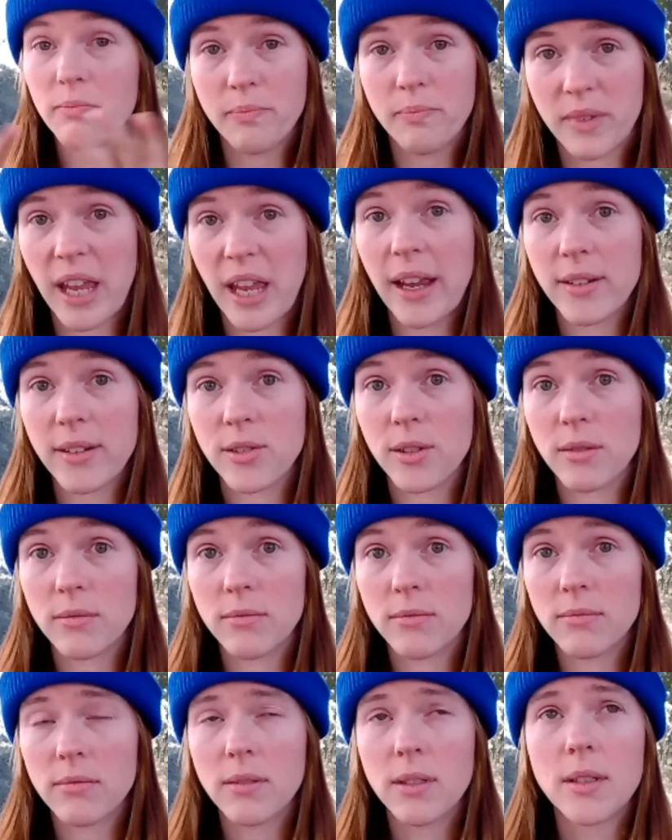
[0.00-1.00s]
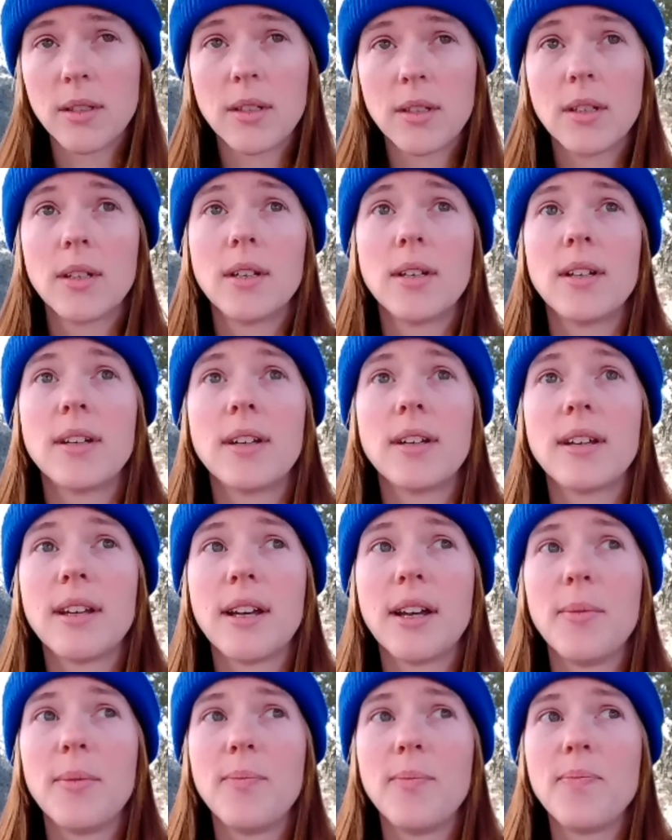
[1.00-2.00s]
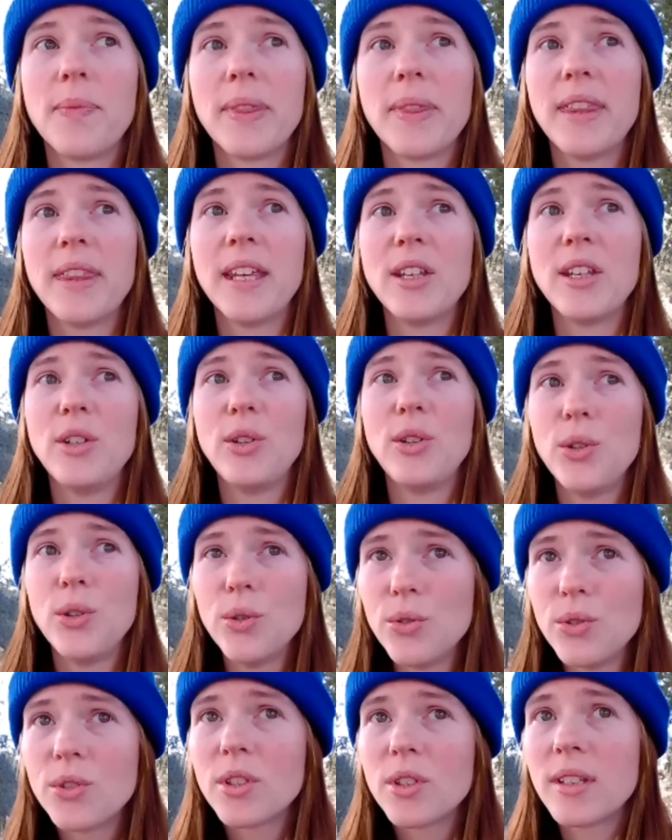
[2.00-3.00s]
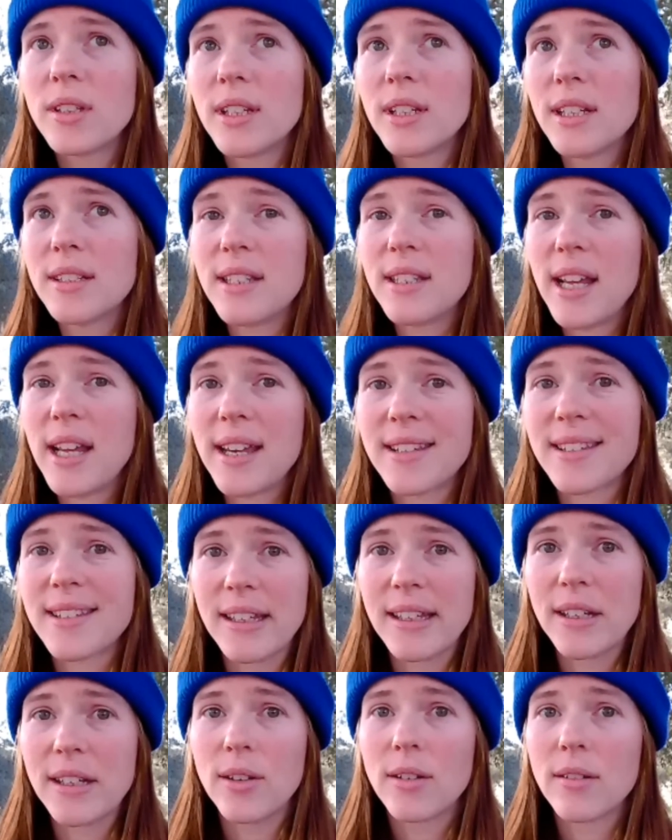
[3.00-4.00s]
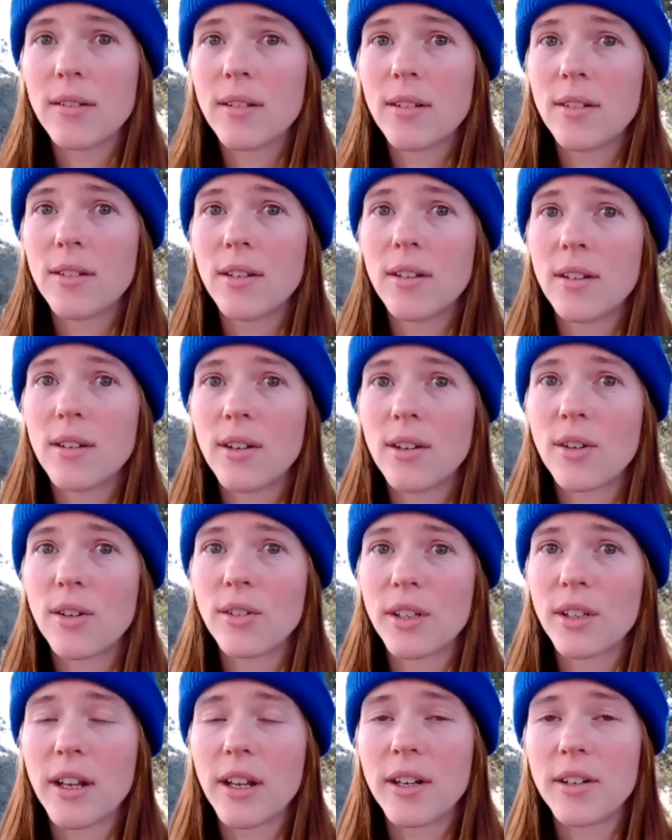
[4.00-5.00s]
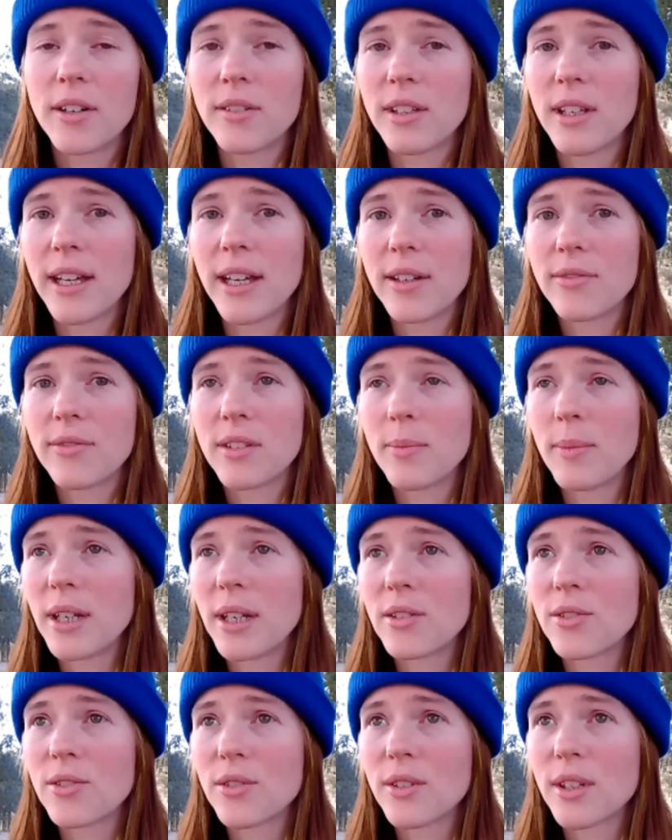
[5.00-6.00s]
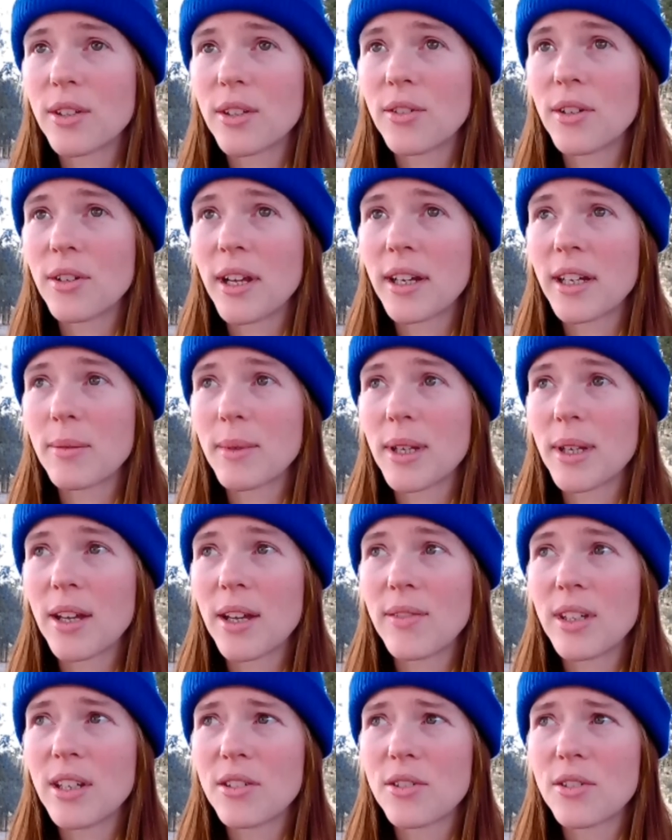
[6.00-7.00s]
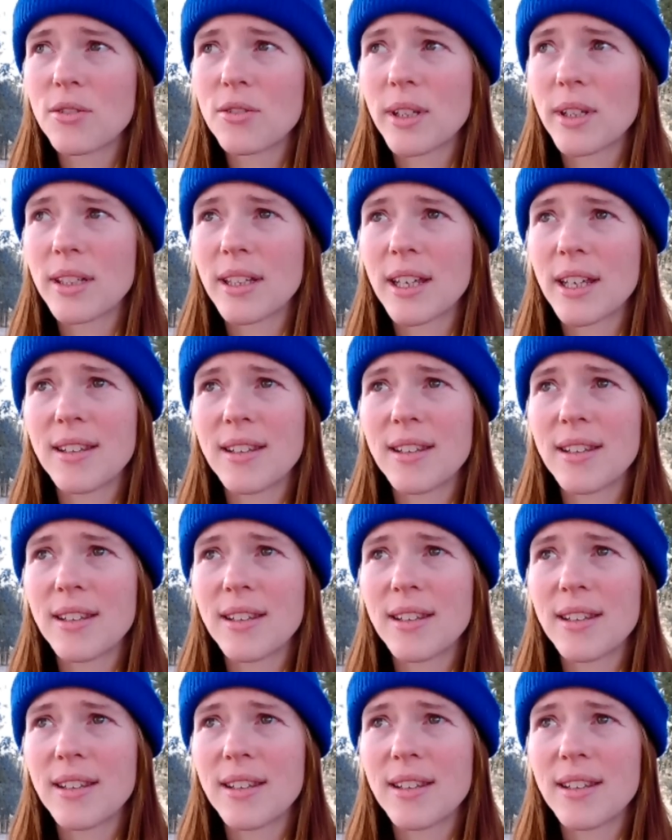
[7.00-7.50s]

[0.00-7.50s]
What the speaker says: cancer, then you should get tested early on in your life to make sure that you're not going to be having issues like that. I